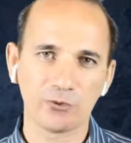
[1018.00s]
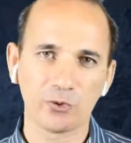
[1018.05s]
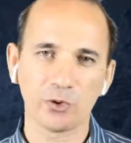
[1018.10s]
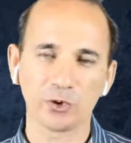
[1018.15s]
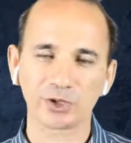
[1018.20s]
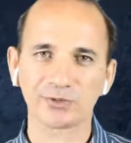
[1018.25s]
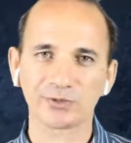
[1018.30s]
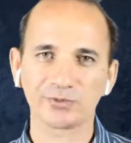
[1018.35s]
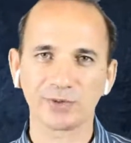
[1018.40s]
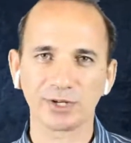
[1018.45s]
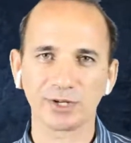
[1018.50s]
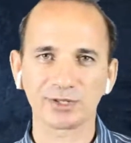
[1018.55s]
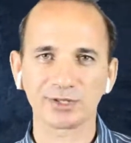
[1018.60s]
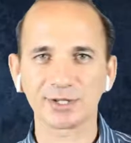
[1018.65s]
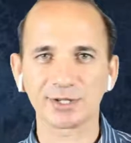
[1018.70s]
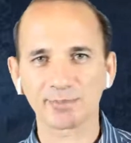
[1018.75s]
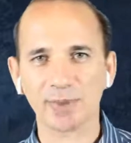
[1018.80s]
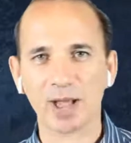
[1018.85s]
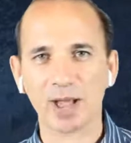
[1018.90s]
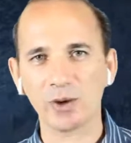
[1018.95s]
Force
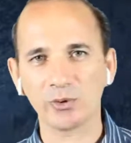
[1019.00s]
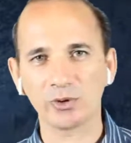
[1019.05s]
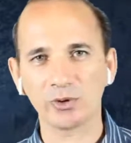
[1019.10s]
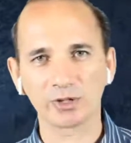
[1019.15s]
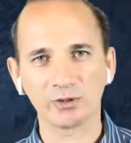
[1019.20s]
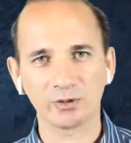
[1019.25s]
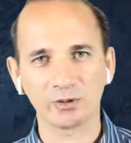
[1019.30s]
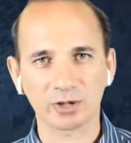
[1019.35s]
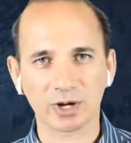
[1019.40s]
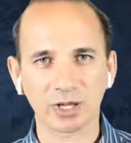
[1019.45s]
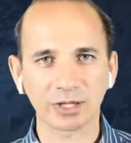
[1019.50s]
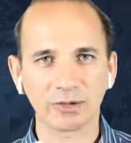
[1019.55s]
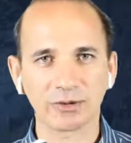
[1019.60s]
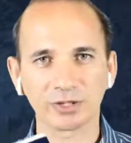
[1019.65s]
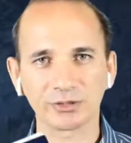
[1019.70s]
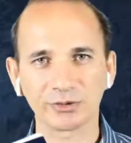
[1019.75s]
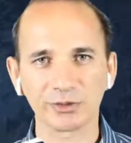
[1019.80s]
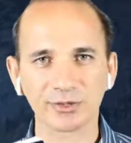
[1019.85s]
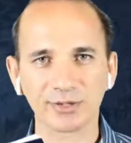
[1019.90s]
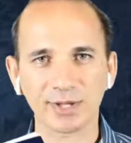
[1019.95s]
versus Power, you'll kind
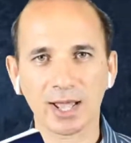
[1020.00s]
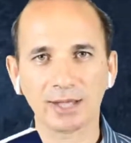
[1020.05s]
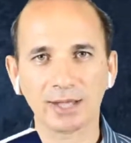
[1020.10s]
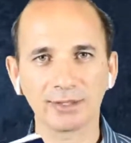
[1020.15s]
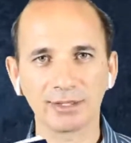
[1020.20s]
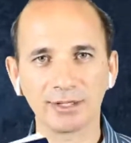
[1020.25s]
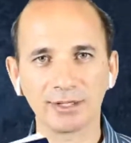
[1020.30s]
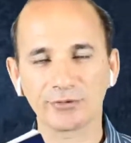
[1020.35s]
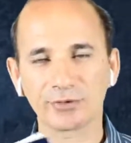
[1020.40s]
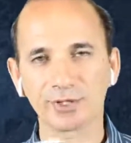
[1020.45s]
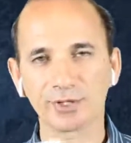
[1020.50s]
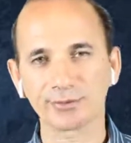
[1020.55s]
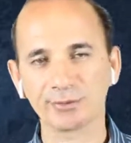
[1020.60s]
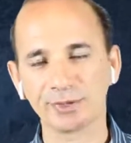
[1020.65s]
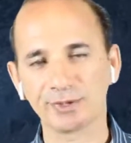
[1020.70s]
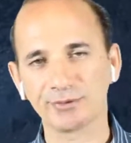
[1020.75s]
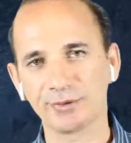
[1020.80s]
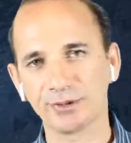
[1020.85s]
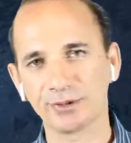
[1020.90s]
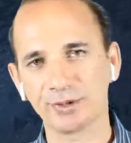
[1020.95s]
of understand the difference
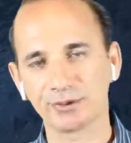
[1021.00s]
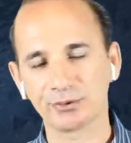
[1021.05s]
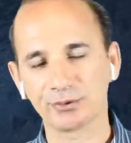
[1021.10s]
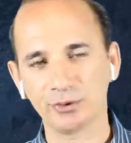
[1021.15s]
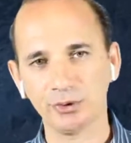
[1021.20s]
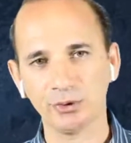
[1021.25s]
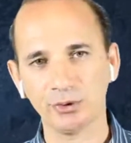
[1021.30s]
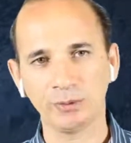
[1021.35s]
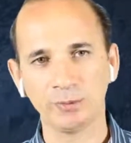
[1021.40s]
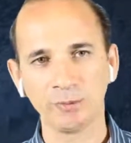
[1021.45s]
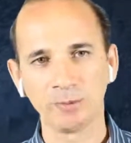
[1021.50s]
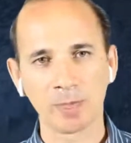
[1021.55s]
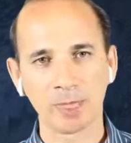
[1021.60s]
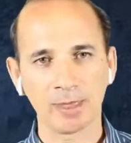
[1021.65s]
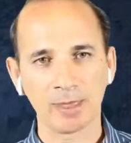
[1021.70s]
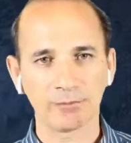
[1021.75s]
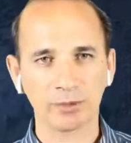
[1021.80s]
between the two.